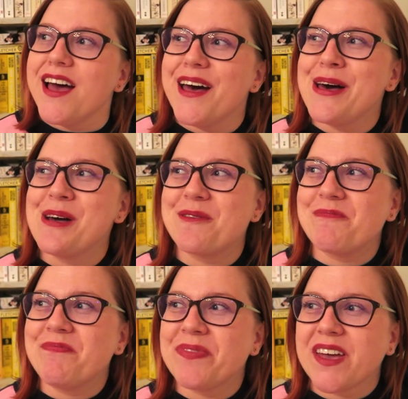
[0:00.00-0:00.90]

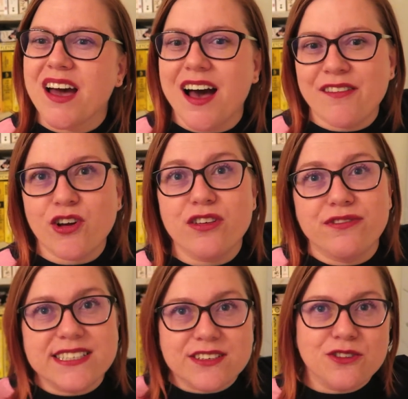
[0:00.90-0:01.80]
I've got the
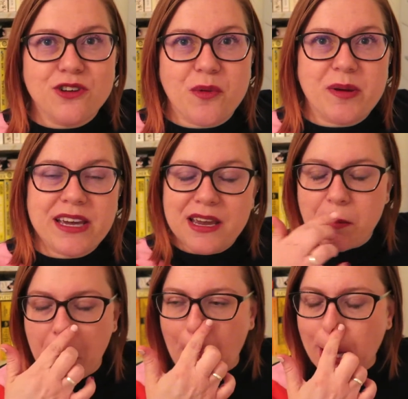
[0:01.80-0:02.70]
physical copy
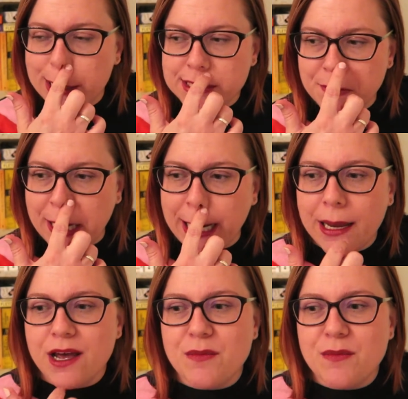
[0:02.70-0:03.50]
behind me,